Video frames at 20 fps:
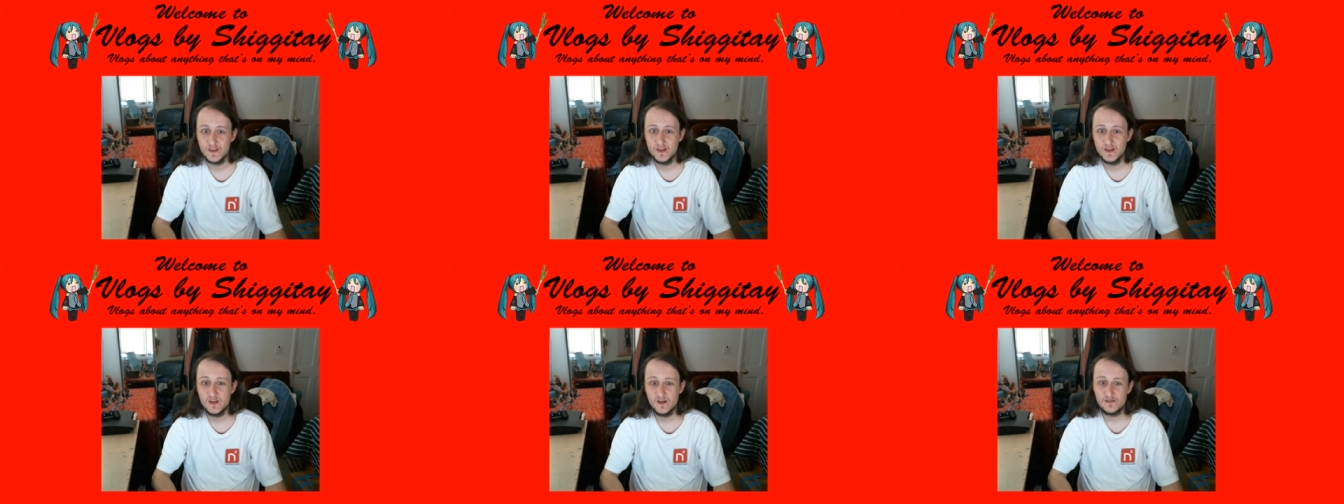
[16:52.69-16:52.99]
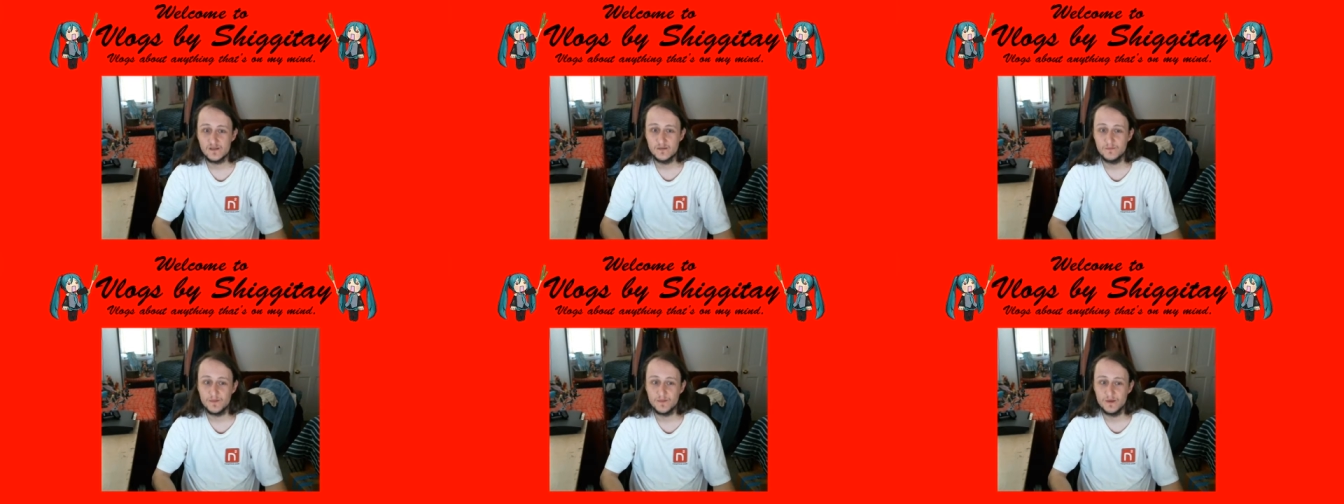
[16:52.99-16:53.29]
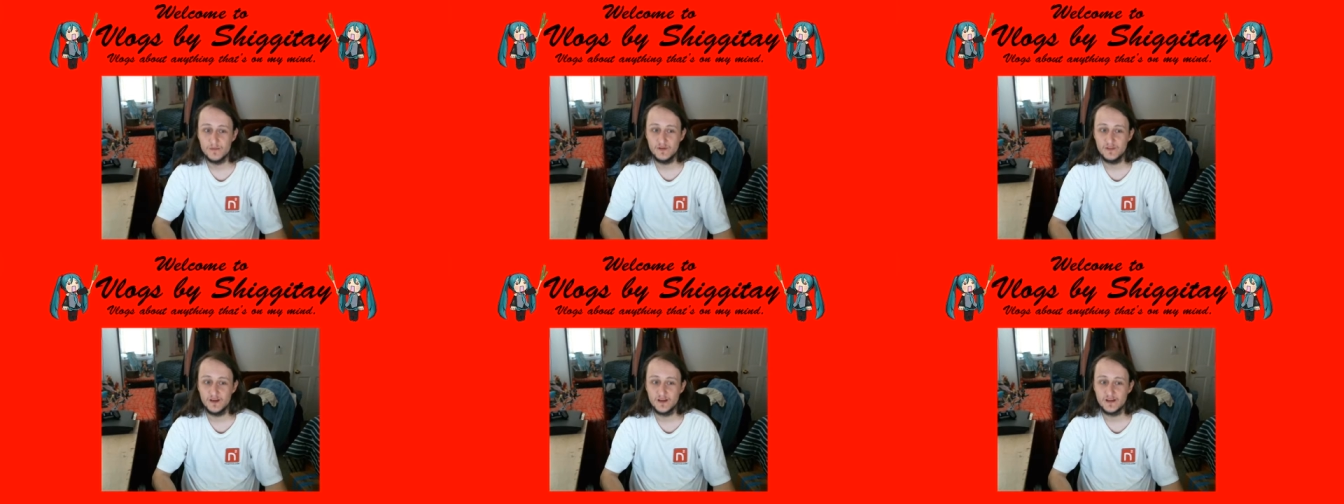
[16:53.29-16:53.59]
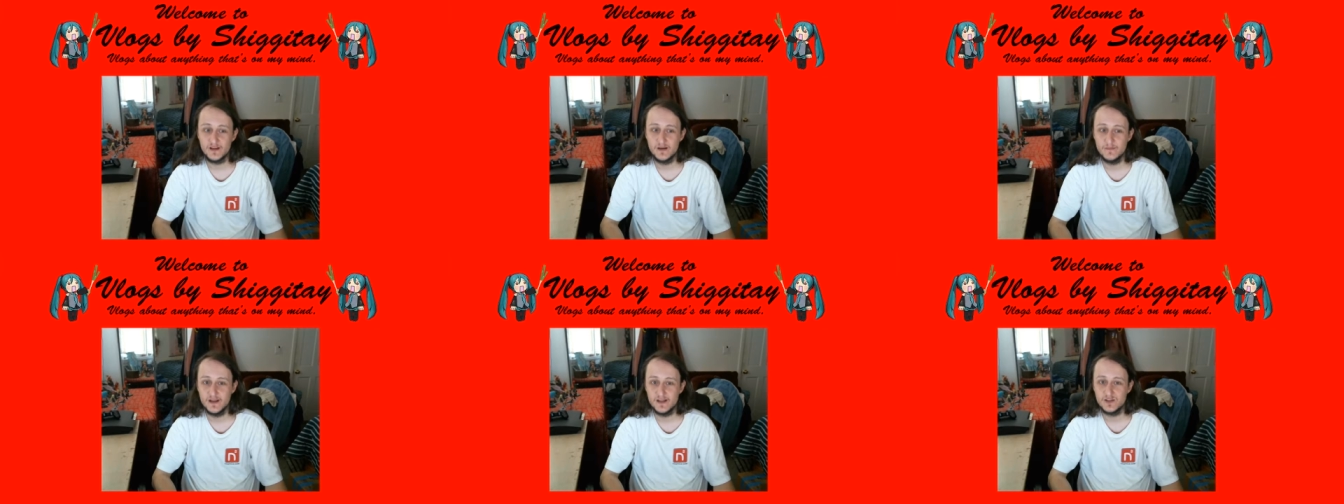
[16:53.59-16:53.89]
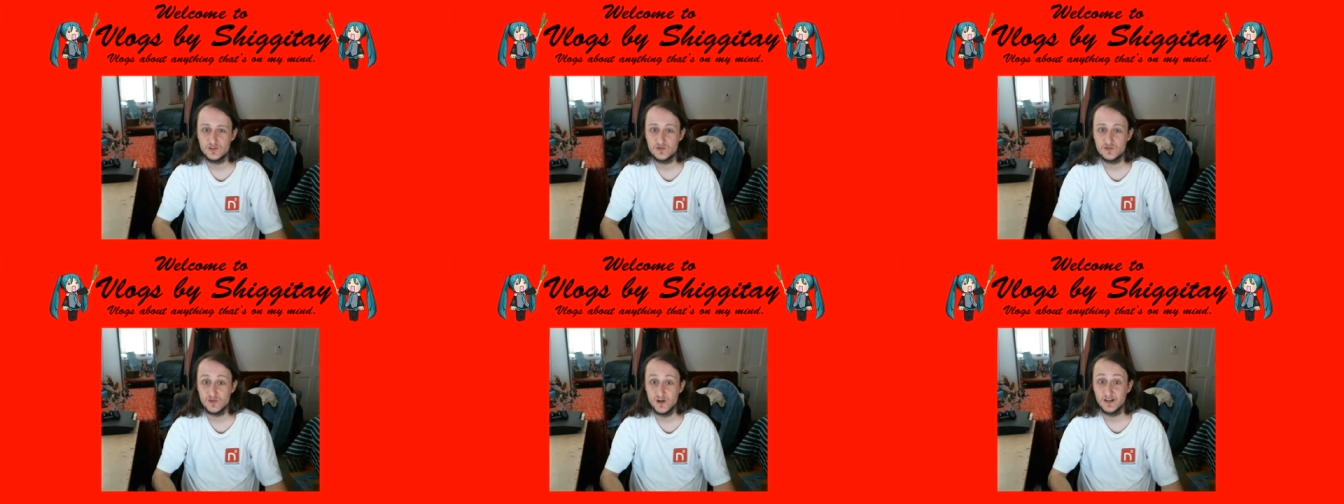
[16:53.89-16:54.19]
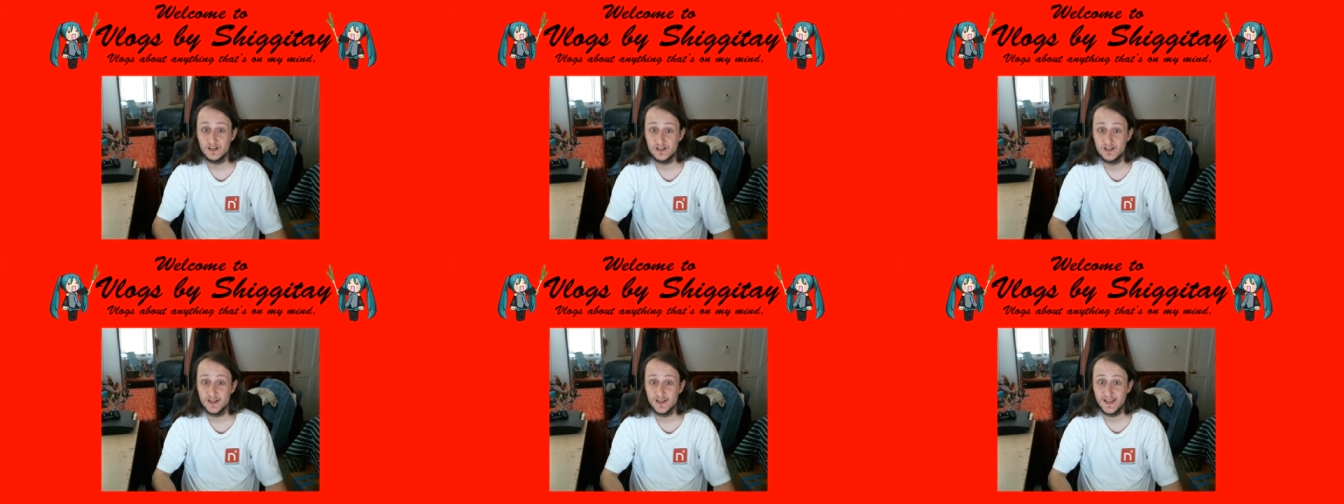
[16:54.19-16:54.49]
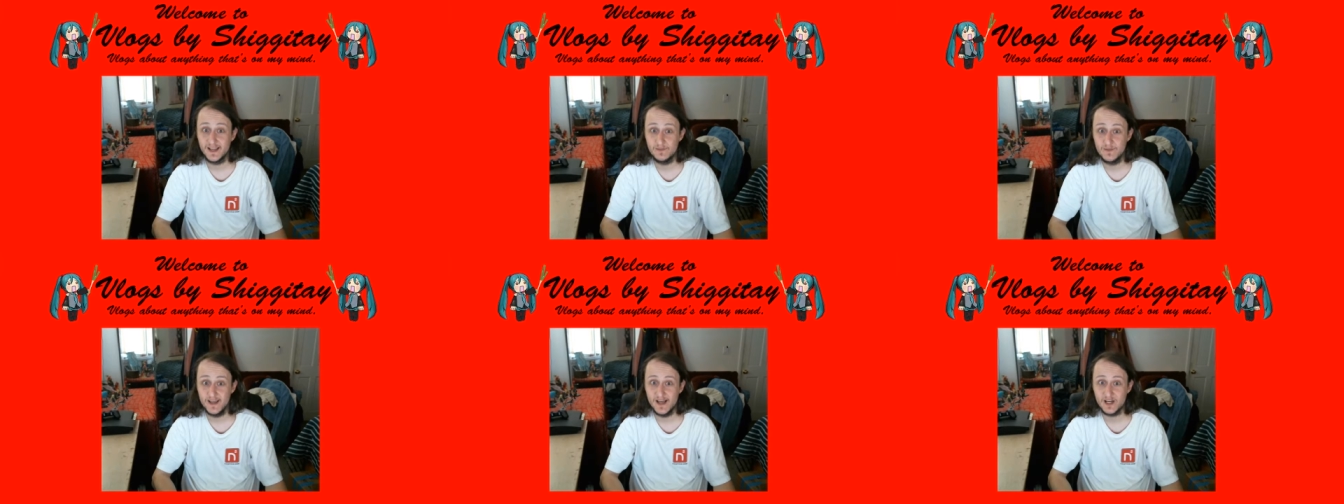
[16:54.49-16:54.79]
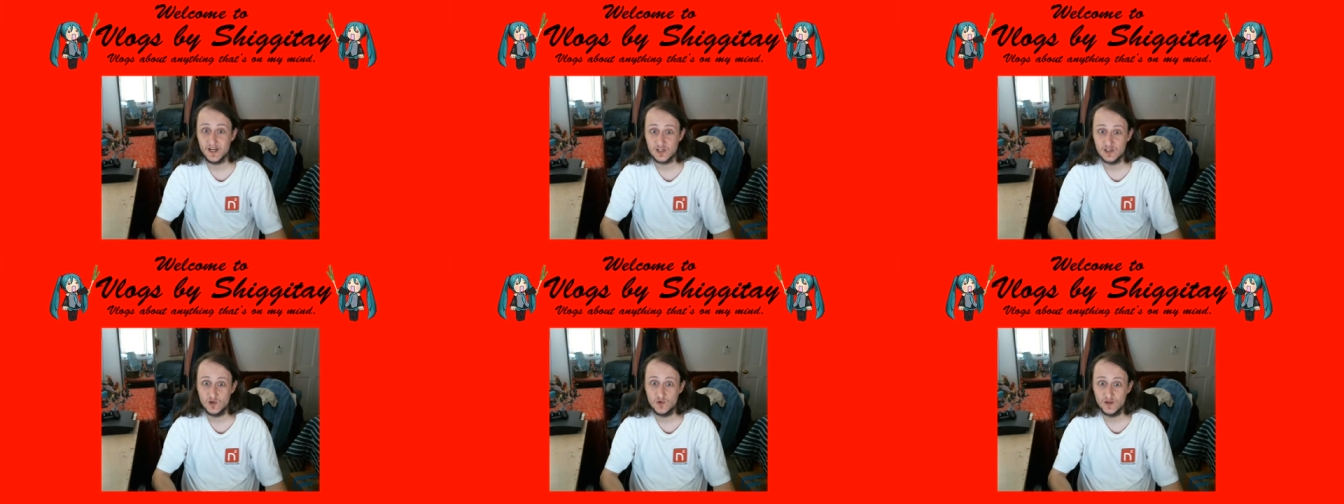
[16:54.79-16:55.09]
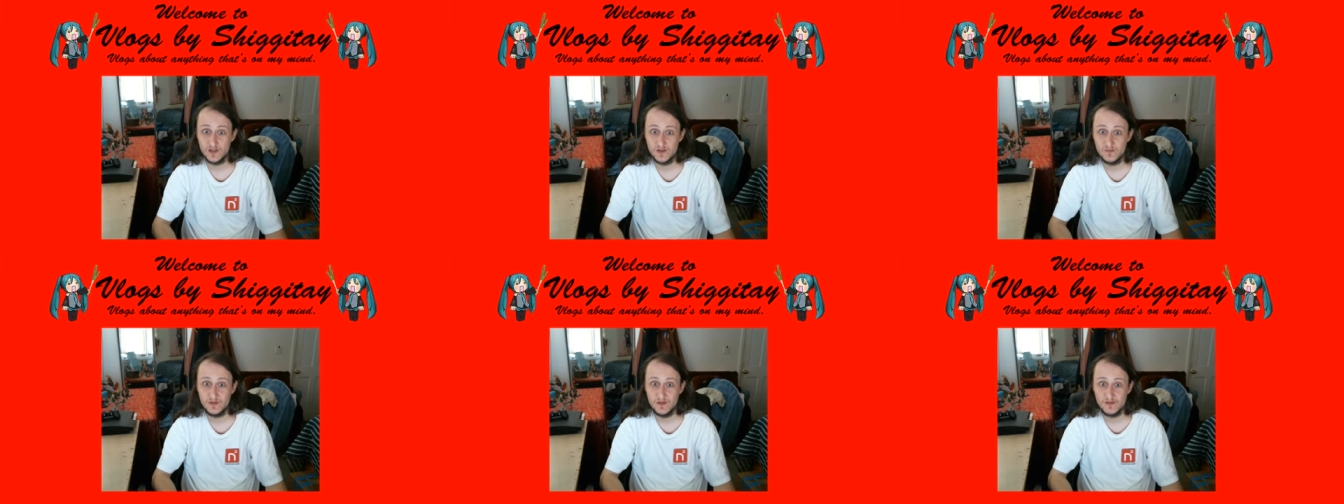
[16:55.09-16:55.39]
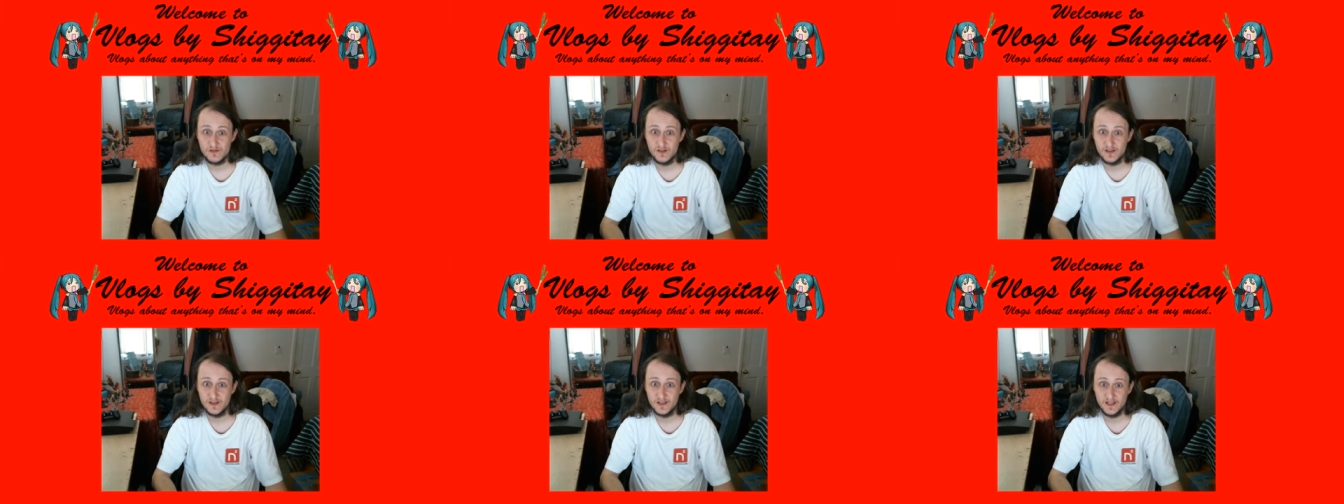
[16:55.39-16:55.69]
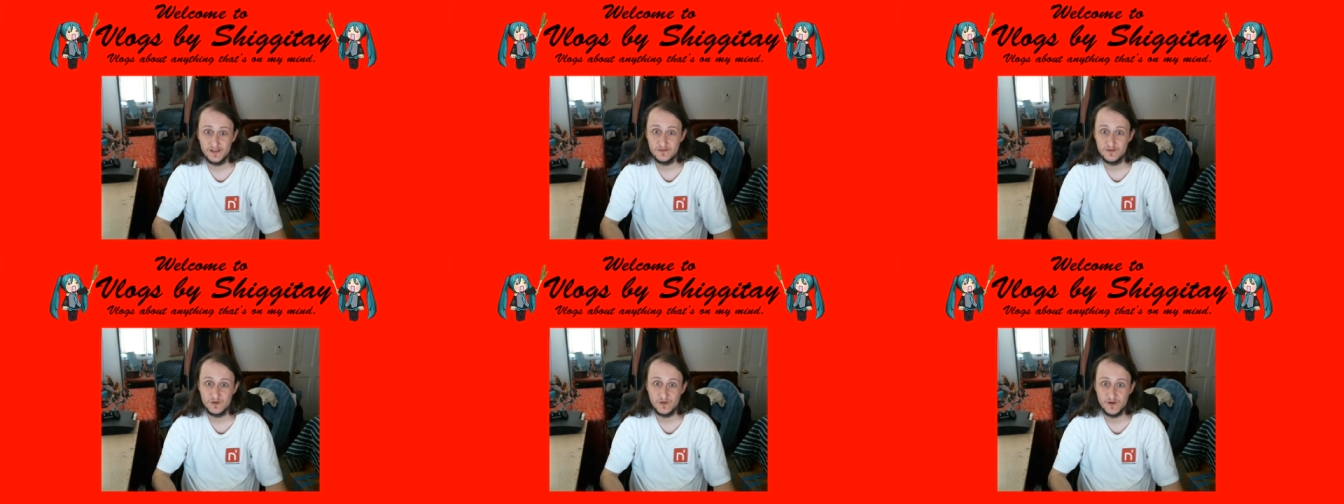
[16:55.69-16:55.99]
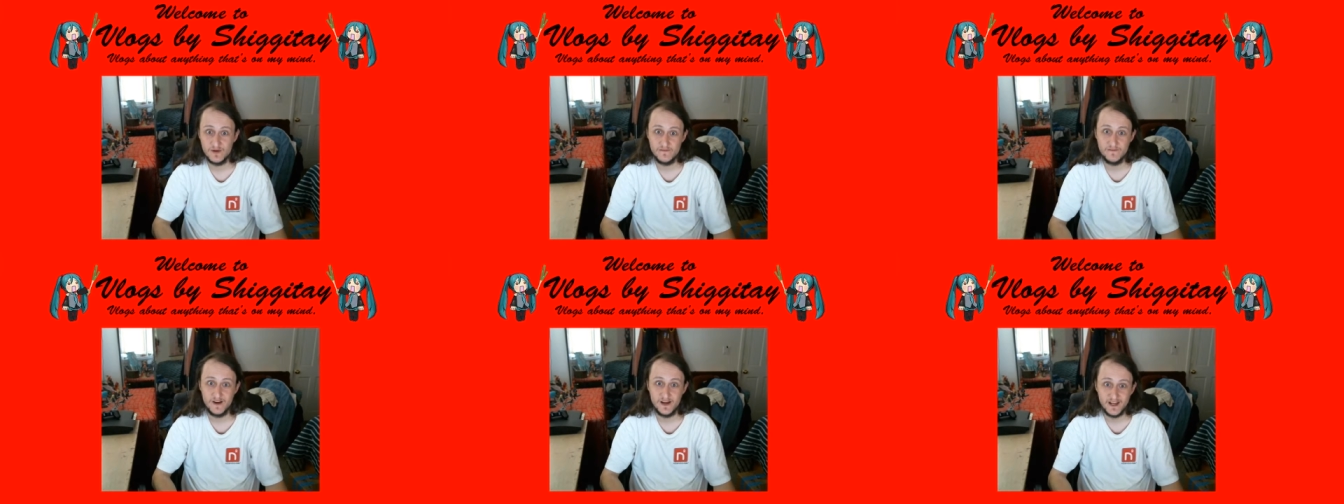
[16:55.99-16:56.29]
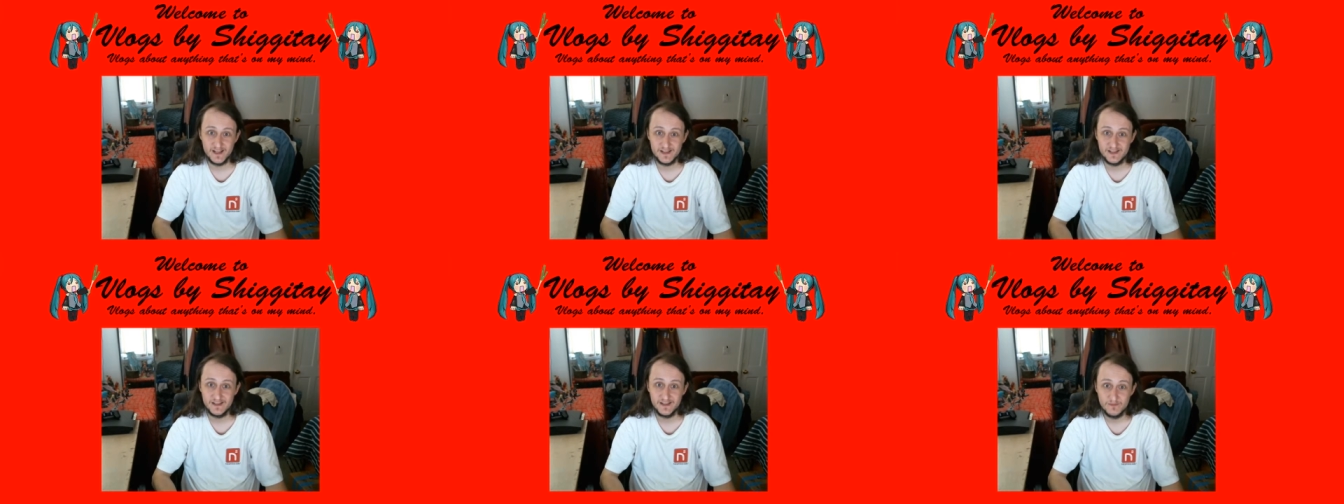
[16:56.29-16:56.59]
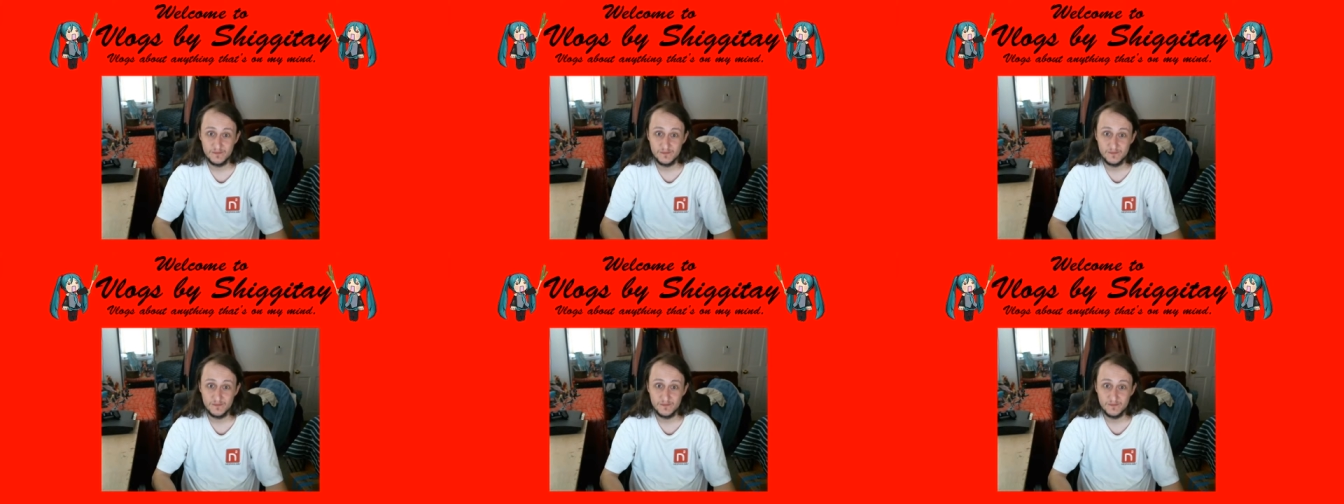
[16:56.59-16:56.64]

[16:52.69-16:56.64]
some people that come in drunk can be actually quite amusing and quite fine.